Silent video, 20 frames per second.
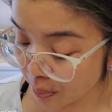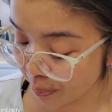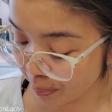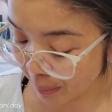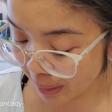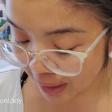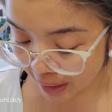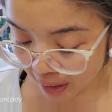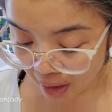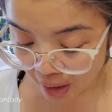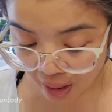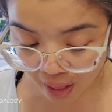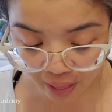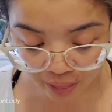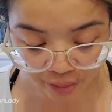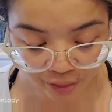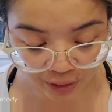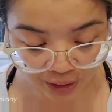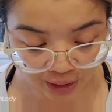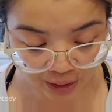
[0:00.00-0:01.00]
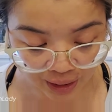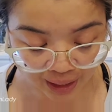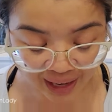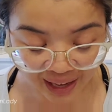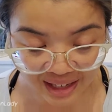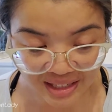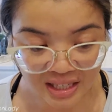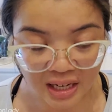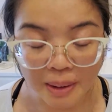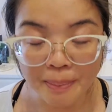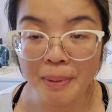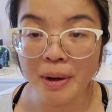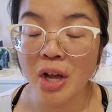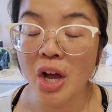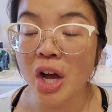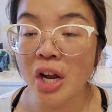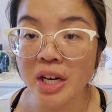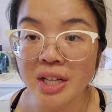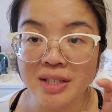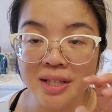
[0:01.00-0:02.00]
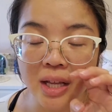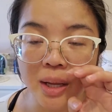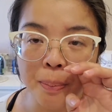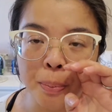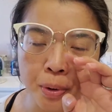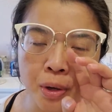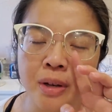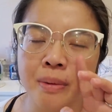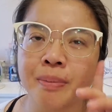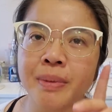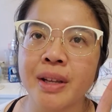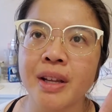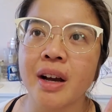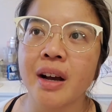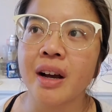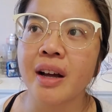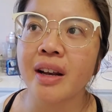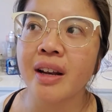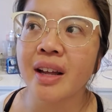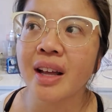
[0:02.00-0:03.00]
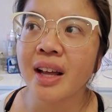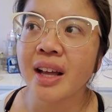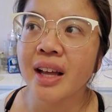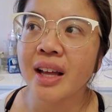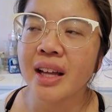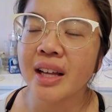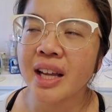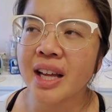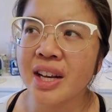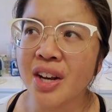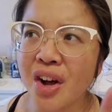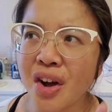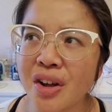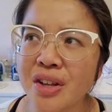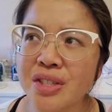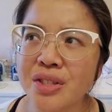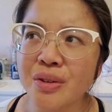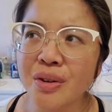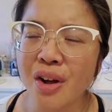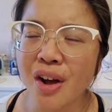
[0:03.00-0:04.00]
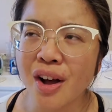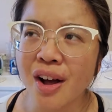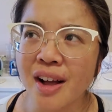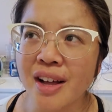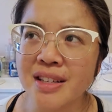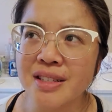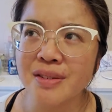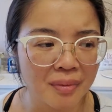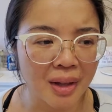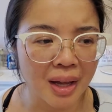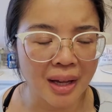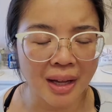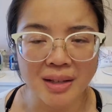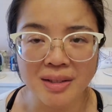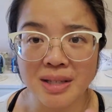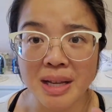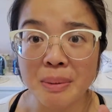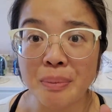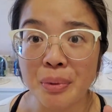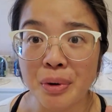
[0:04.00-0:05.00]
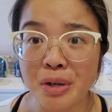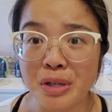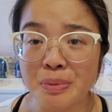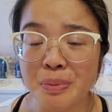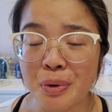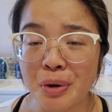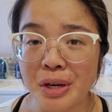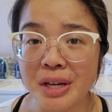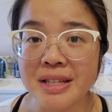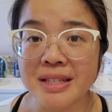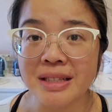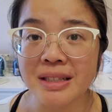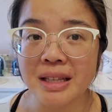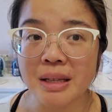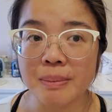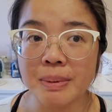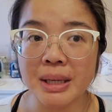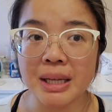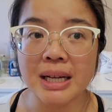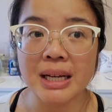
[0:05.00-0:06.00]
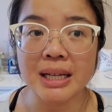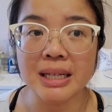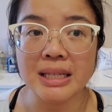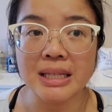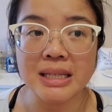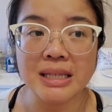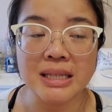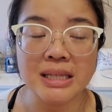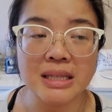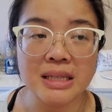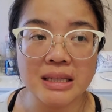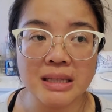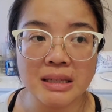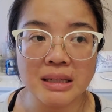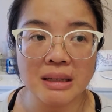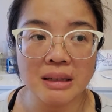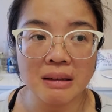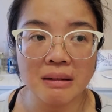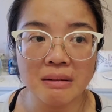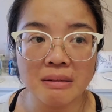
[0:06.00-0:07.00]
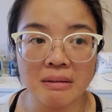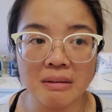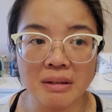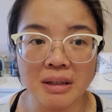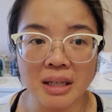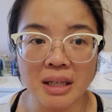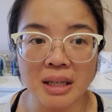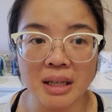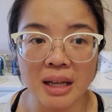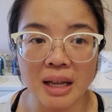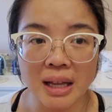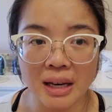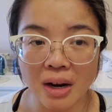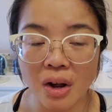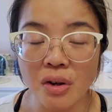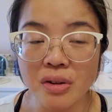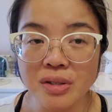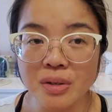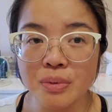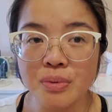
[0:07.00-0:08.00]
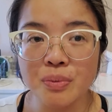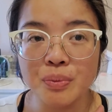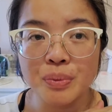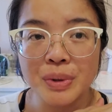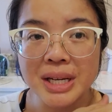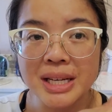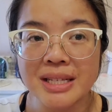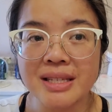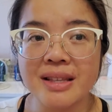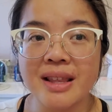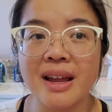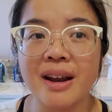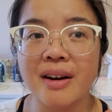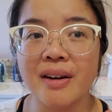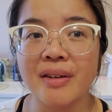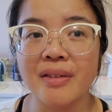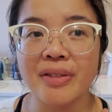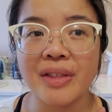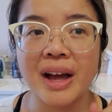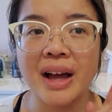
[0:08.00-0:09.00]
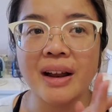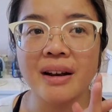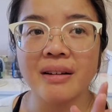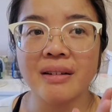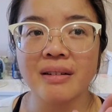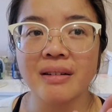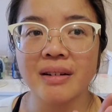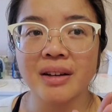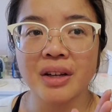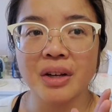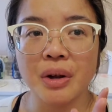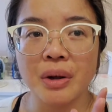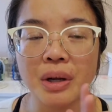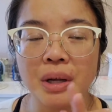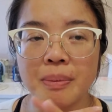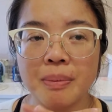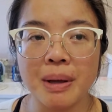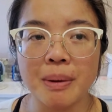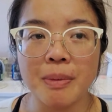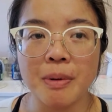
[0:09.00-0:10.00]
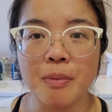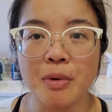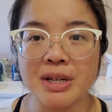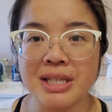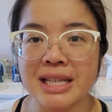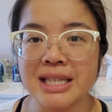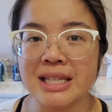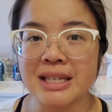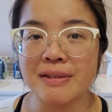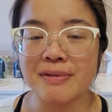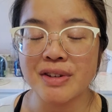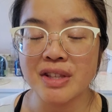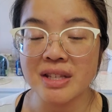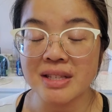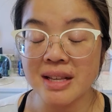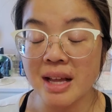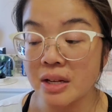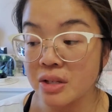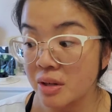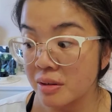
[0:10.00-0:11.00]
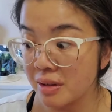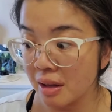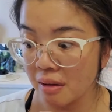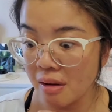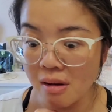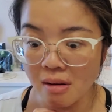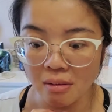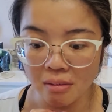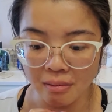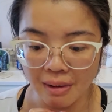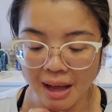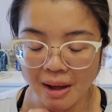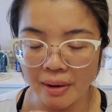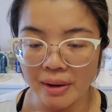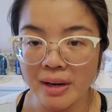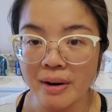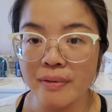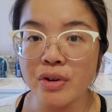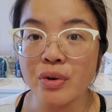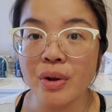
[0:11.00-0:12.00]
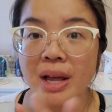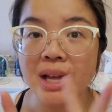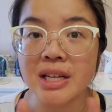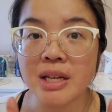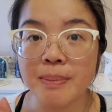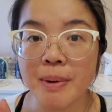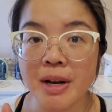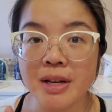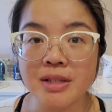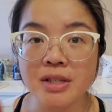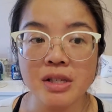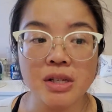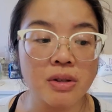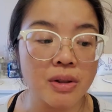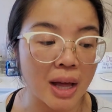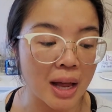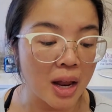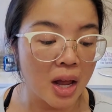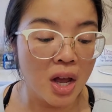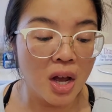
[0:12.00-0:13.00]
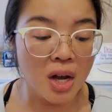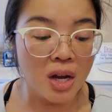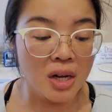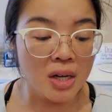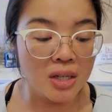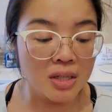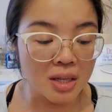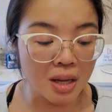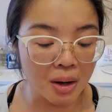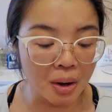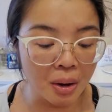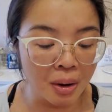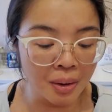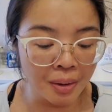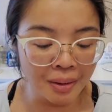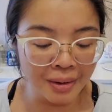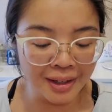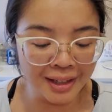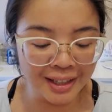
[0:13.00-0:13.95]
But the antibiotics that he put me on can also cause, I guess, sunburns more easily, because it also reads there that, you know, it can make me more sensitive to the sun. So I was like, oh, wow, I never knew antibiotics could do that. So